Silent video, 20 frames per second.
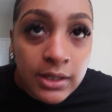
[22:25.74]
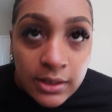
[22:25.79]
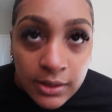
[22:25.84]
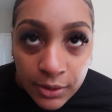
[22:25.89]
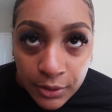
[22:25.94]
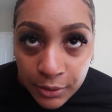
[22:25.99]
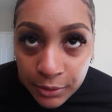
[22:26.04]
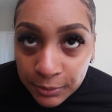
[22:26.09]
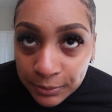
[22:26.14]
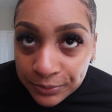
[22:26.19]

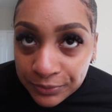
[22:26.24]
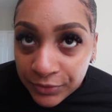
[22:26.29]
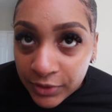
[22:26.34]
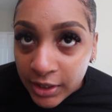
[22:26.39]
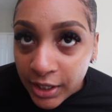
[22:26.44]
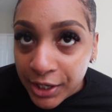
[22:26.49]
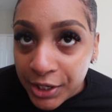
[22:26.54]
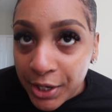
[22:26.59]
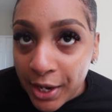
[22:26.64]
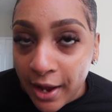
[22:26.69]
so
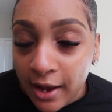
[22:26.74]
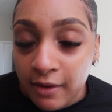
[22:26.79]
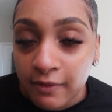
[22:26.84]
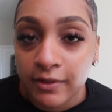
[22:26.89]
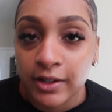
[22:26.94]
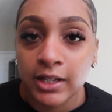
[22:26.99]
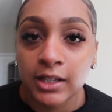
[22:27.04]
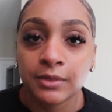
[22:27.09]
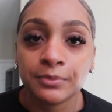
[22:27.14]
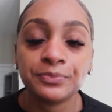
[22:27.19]
there you have
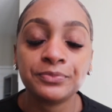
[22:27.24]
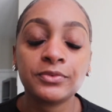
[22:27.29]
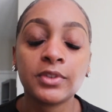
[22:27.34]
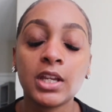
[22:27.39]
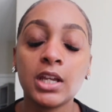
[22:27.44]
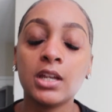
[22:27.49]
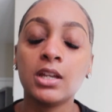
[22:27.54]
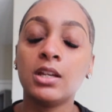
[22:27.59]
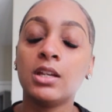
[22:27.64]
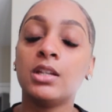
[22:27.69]
it.
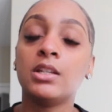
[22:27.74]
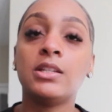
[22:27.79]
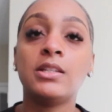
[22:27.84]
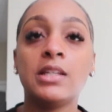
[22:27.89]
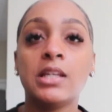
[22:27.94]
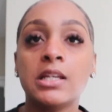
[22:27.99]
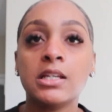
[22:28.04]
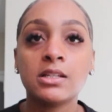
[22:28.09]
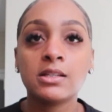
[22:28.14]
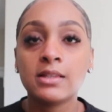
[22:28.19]

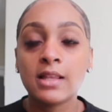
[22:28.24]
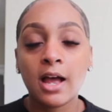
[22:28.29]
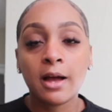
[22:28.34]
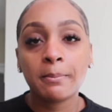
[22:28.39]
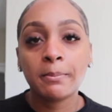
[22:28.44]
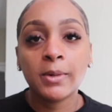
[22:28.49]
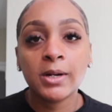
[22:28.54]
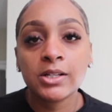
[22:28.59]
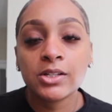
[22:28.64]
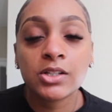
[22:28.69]
See, it's not
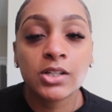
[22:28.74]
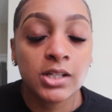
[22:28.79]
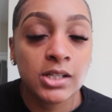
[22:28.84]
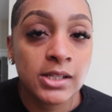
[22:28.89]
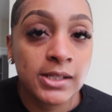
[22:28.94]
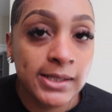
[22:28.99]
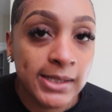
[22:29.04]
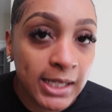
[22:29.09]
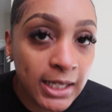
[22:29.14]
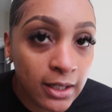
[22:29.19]
much
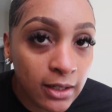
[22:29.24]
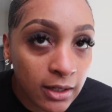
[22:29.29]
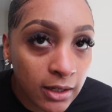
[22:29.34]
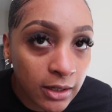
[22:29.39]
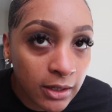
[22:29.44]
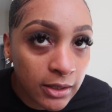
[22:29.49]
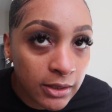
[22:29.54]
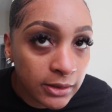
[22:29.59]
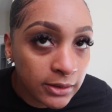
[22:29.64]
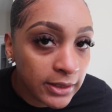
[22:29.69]

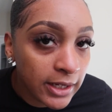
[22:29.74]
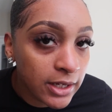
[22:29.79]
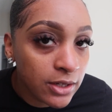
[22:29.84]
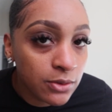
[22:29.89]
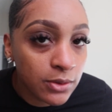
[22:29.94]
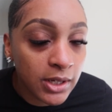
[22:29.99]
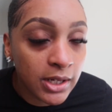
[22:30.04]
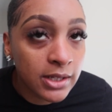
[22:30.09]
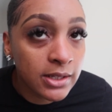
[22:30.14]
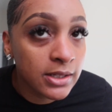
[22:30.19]
concealer that you
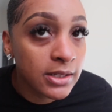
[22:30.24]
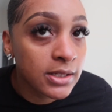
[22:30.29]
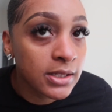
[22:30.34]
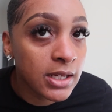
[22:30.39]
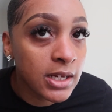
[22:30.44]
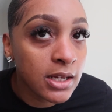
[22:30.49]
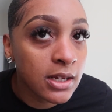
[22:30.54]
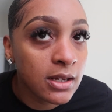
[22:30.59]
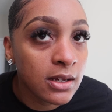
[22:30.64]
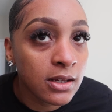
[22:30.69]
can
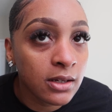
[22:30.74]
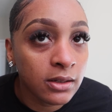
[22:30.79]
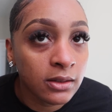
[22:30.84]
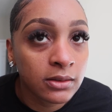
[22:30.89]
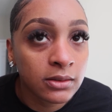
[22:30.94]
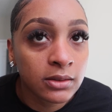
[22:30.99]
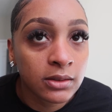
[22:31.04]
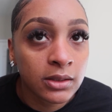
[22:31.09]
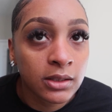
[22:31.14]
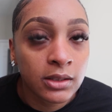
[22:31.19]
see
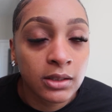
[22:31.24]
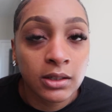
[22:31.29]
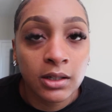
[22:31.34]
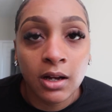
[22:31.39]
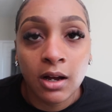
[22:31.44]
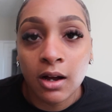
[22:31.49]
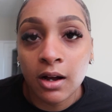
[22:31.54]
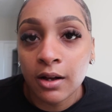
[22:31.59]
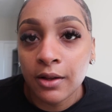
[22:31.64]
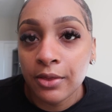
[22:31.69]

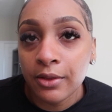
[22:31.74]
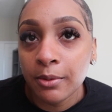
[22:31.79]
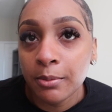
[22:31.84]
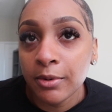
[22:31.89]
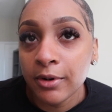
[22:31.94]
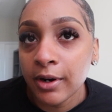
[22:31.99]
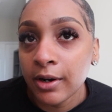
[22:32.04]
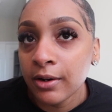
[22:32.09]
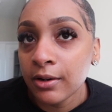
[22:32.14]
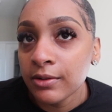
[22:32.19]
on the
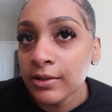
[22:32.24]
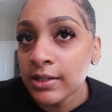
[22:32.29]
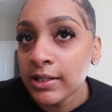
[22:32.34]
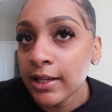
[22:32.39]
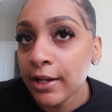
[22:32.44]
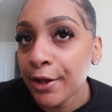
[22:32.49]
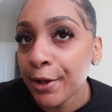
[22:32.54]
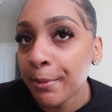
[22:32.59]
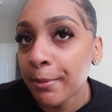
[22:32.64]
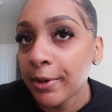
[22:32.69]
brow
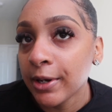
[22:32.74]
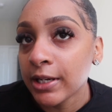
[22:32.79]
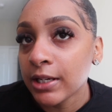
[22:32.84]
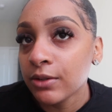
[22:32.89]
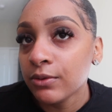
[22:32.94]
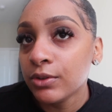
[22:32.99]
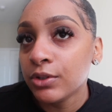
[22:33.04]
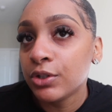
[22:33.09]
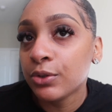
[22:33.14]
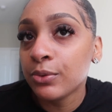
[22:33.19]
still, but you
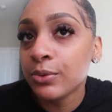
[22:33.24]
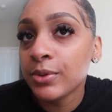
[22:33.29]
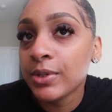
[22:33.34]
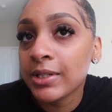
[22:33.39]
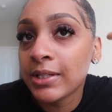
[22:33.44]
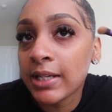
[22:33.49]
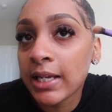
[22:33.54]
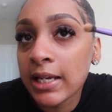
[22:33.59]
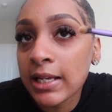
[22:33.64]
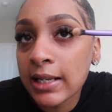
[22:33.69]
do
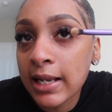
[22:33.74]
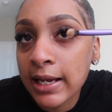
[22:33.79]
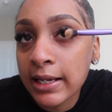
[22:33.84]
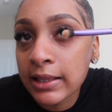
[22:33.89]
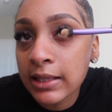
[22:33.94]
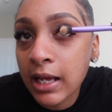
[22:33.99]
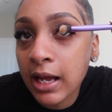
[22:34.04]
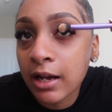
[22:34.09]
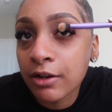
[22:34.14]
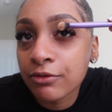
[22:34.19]
see like
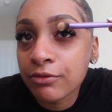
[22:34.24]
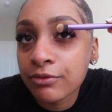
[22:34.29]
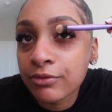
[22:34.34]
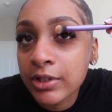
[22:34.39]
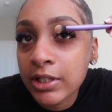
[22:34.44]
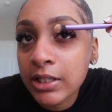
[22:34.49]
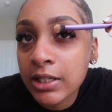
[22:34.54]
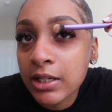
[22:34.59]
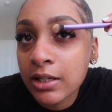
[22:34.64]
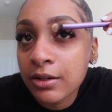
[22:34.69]
that
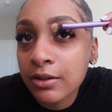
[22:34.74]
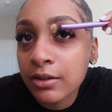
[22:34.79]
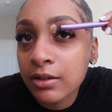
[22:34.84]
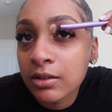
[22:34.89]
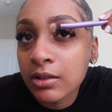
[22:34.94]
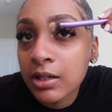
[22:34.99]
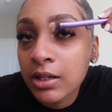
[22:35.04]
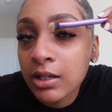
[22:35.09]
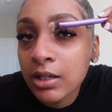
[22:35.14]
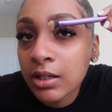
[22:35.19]
really
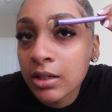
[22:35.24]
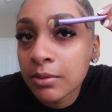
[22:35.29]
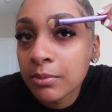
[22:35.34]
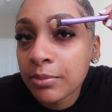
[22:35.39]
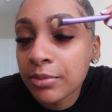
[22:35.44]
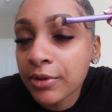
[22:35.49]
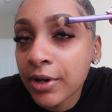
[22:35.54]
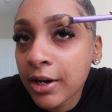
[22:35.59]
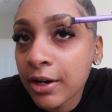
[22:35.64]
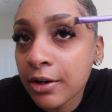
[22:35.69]
good
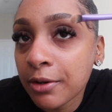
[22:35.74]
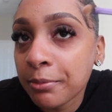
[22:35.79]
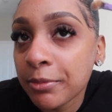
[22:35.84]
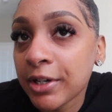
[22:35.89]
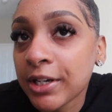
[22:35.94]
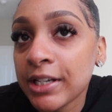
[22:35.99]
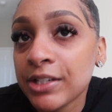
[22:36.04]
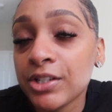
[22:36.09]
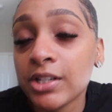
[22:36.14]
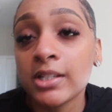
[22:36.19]
brown,
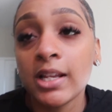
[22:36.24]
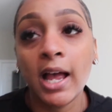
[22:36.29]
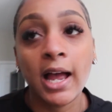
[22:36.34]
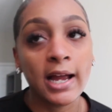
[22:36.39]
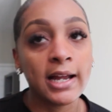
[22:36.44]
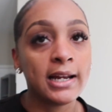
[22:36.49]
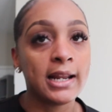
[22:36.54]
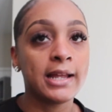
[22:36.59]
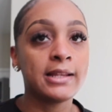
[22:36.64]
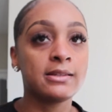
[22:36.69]
but it just
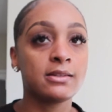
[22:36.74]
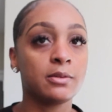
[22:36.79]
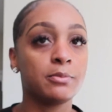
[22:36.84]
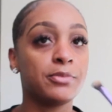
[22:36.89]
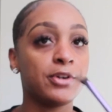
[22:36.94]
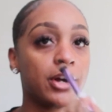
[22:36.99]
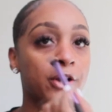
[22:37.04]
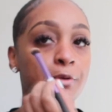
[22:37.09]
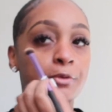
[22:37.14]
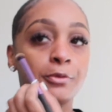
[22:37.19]
highlights the
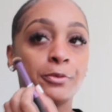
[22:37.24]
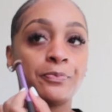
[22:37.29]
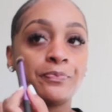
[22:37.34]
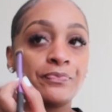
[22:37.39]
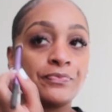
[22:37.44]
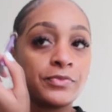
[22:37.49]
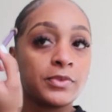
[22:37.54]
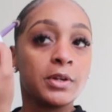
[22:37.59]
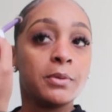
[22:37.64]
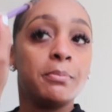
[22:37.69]
brow
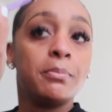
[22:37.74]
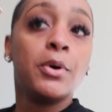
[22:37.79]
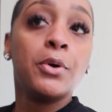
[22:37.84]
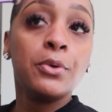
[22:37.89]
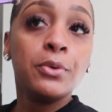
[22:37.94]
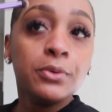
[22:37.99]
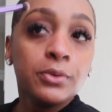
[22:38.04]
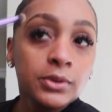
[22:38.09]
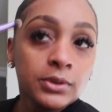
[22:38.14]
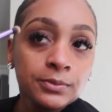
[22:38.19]

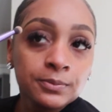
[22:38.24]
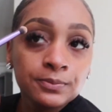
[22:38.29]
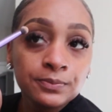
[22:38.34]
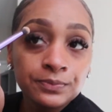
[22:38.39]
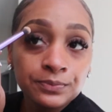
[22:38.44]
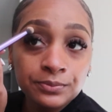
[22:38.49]
bone